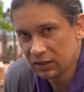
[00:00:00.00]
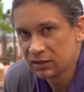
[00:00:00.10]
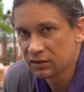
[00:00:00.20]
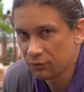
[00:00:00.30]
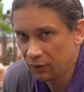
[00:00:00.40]

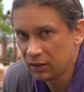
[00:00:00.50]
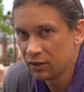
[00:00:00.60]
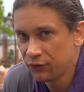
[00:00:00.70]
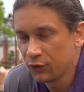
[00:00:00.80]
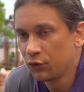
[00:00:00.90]
it's quite
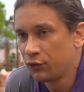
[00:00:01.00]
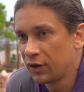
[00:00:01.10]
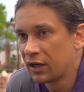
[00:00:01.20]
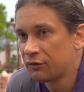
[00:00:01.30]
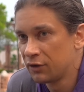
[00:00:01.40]
difficult
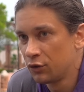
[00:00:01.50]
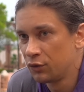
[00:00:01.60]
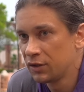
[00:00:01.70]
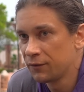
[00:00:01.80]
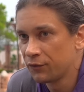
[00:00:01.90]
to get rid
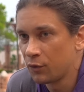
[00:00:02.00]
of it